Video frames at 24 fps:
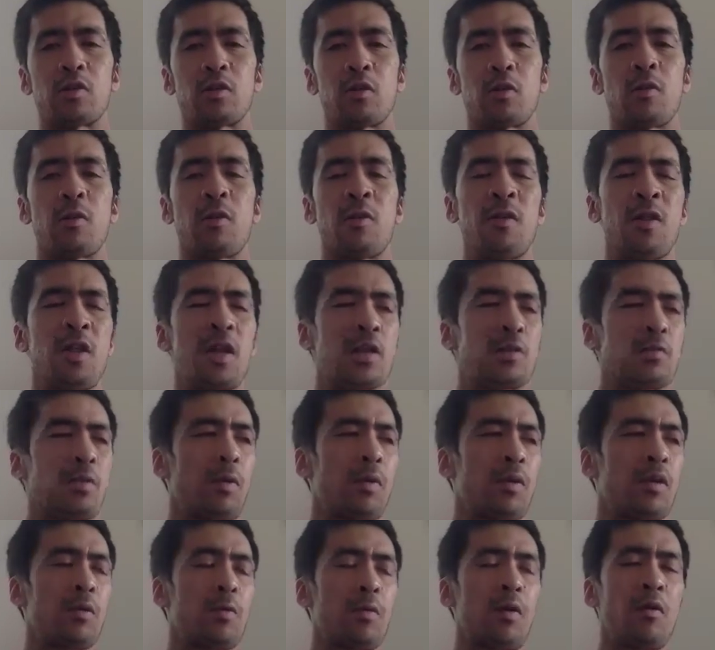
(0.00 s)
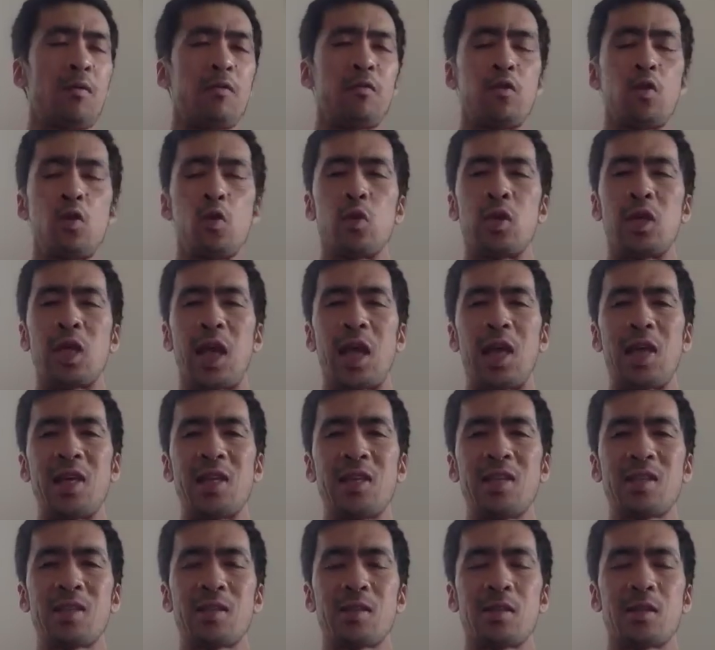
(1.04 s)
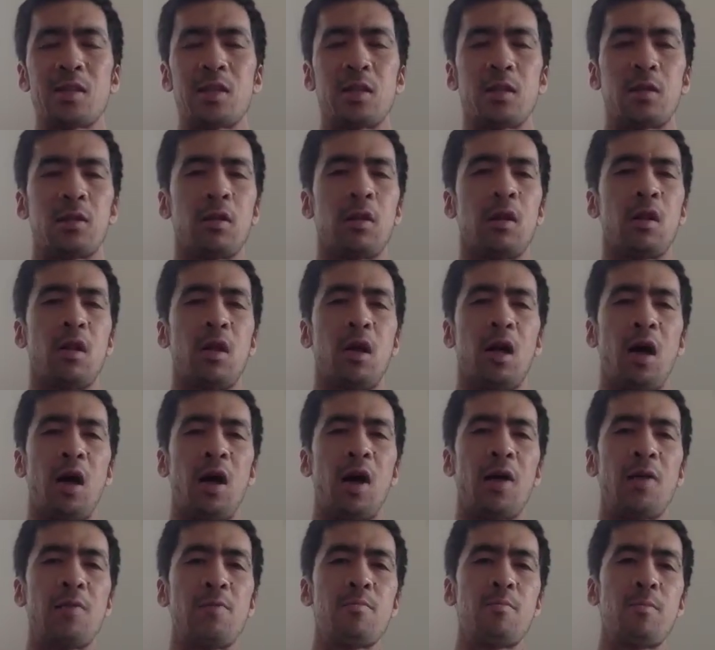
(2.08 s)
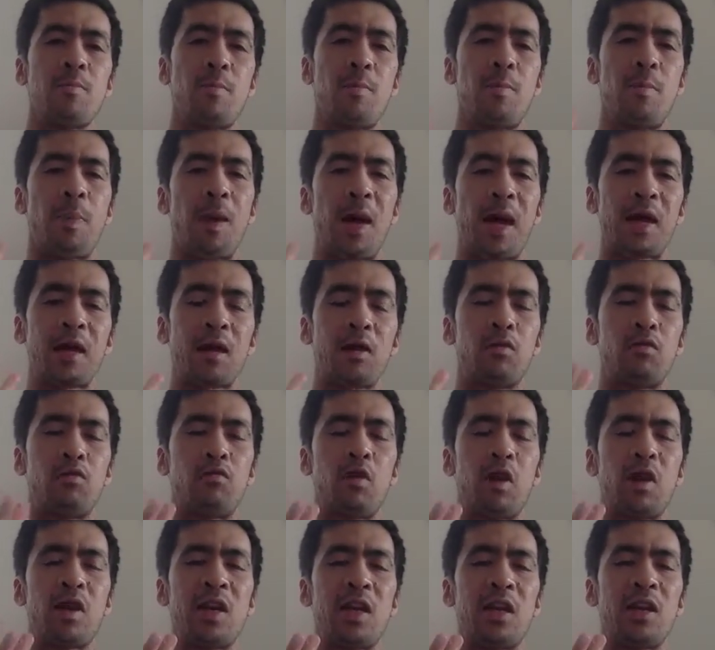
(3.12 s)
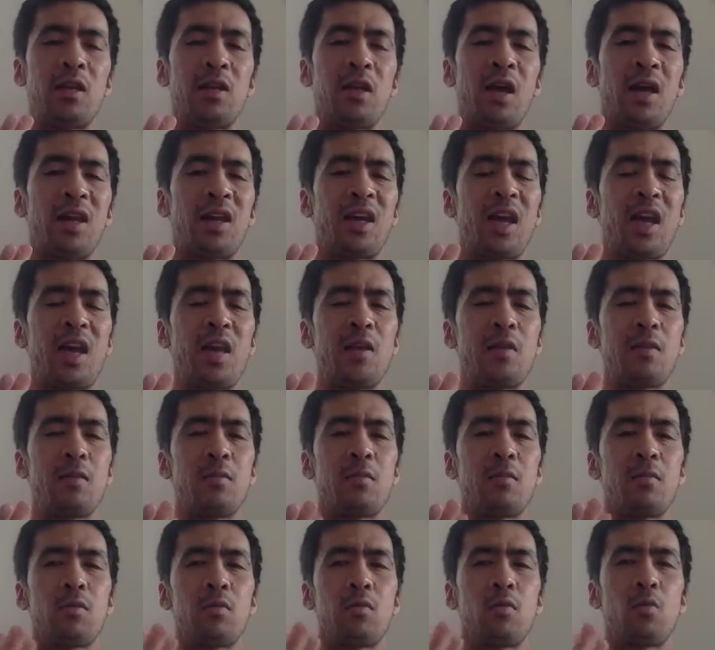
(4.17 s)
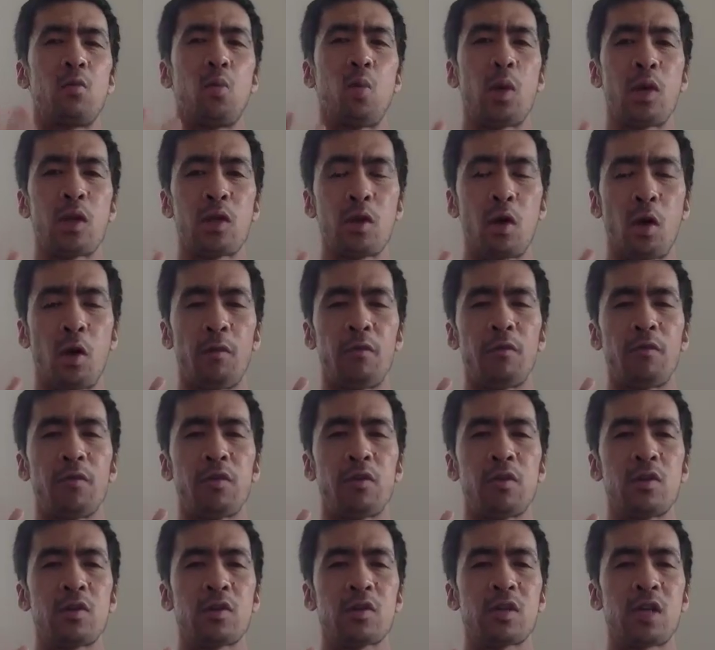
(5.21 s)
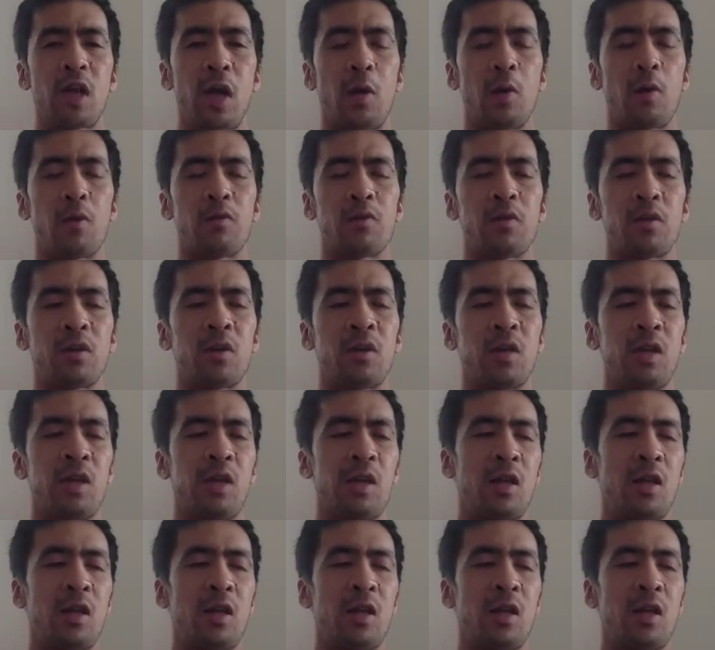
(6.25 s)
So it's probably going to be a few days until I'm back running again with confidence. However,